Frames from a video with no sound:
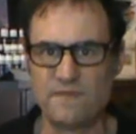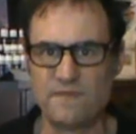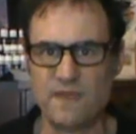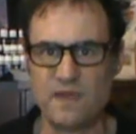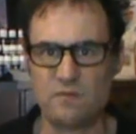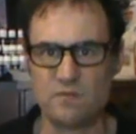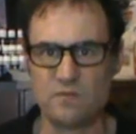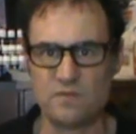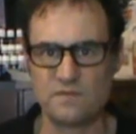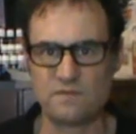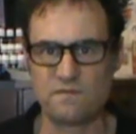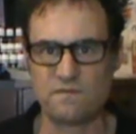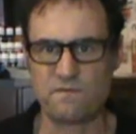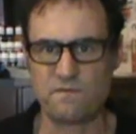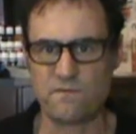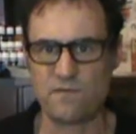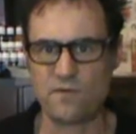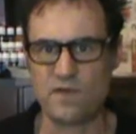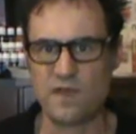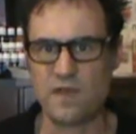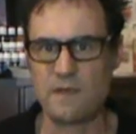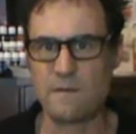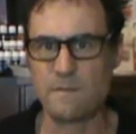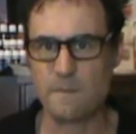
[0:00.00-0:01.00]
that was
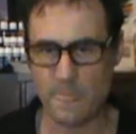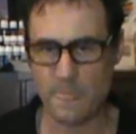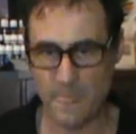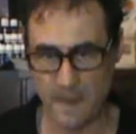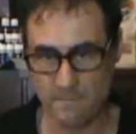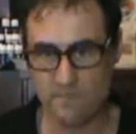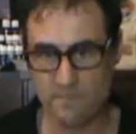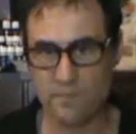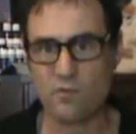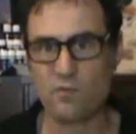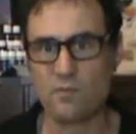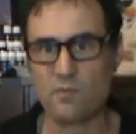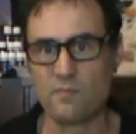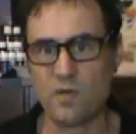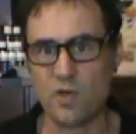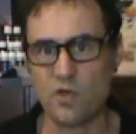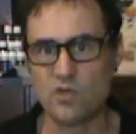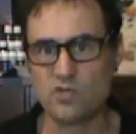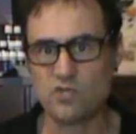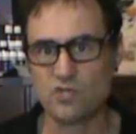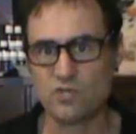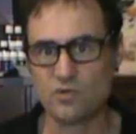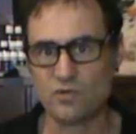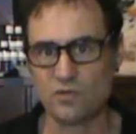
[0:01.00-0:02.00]
free
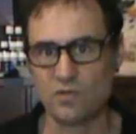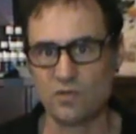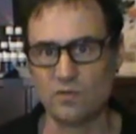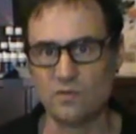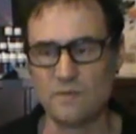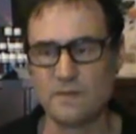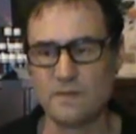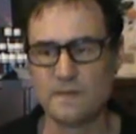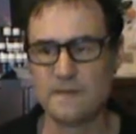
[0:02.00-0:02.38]
promotional,